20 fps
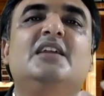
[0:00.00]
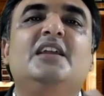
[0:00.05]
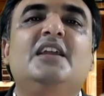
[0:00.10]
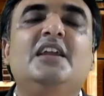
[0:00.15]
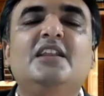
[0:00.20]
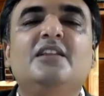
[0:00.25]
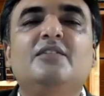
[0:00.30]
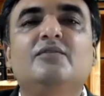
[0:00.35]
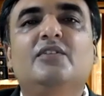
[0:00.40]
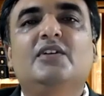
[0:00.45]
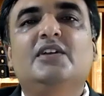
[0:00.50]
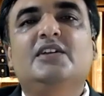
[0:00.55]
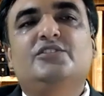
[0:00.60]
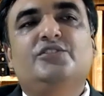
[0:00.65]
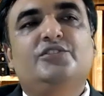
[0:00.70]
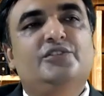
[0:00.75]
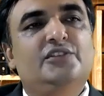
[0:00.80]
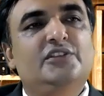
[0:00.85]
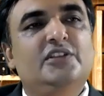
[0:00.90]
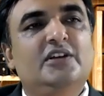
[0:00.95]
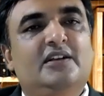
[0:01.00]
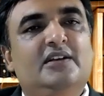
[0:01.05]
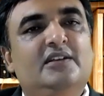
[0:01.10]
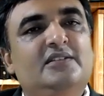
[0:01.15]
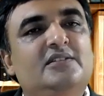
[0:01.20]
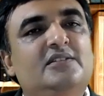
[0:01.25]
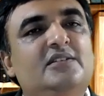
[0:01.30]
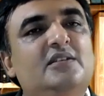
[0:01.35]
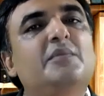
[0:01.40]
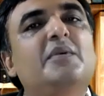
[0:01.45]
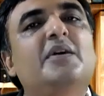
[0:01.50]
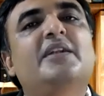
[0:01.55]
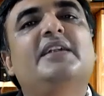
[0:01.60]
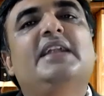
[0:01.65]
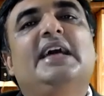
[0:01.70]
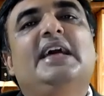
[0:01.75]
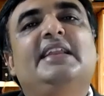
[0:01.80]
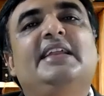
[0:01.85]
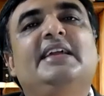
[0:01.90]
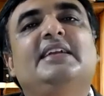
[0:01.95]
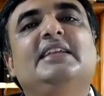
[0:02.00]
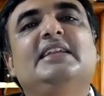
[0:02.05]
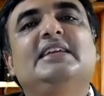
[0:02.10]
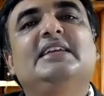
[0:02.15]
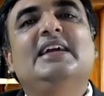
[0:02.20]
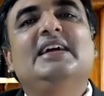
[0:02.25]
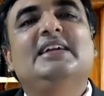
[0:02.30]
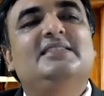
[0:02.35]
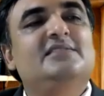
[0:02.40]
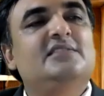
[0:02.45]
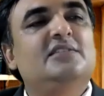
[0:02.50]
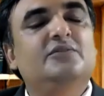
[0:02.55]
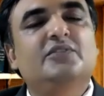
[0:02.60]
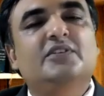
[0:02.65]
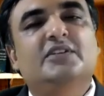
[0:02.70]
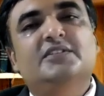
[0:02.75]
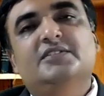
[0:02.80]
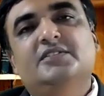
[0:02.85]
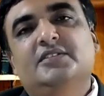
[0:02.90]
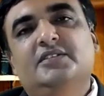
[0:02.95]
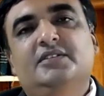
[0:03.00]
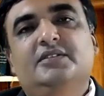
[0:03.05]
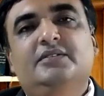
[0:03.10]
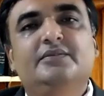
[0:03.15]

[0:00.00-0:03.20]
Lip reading: in which the customer directly gets the funds,